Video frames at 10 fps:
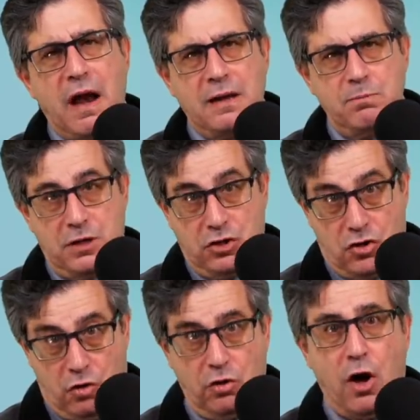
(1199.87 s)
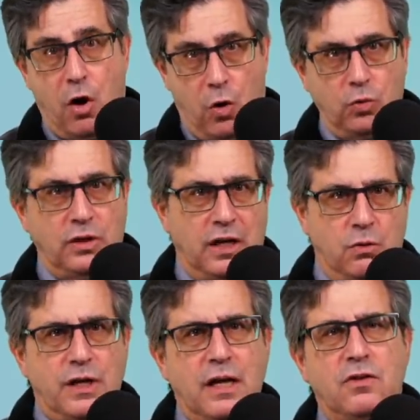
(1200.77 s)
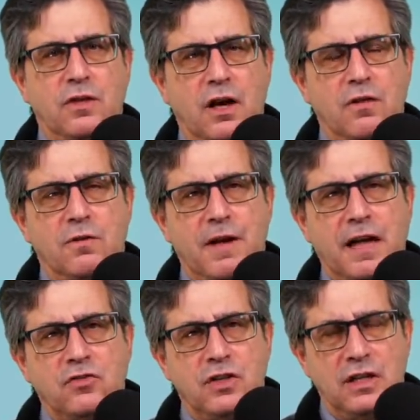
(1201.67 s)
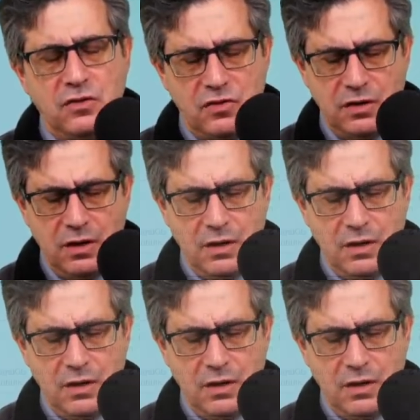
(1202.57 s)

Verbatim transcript: and Moderna only? And we'll get to the other vaccines